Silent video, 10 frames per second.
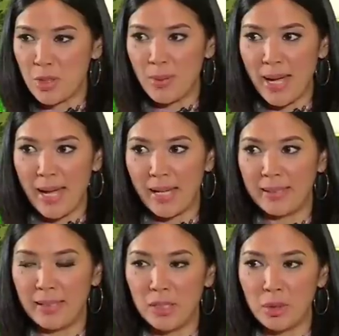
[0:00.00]
you
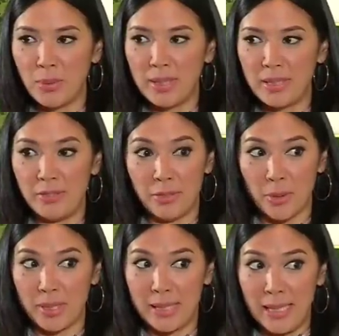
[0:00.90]
had in
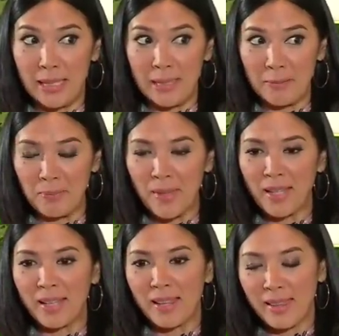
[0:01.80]
2014
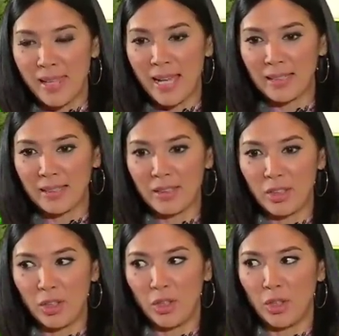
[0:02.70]
that
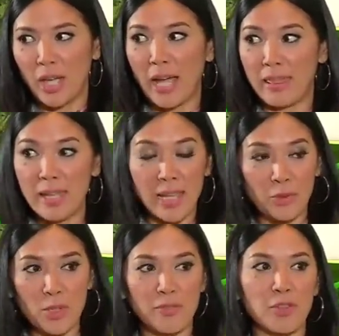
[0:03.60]
I think
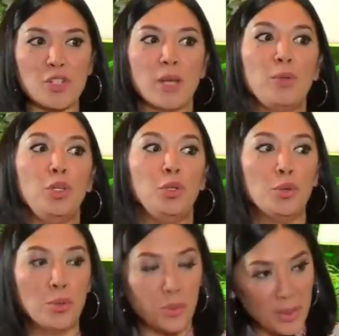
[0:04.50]
that was the first time
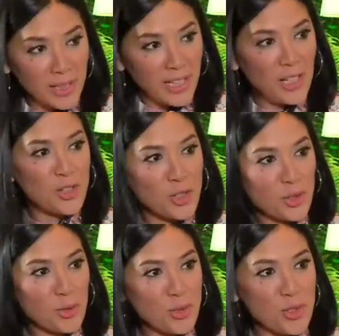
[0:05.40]
you
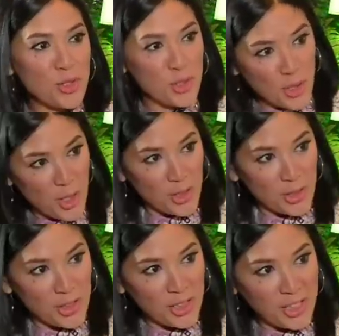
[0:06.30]
introduced your daughter.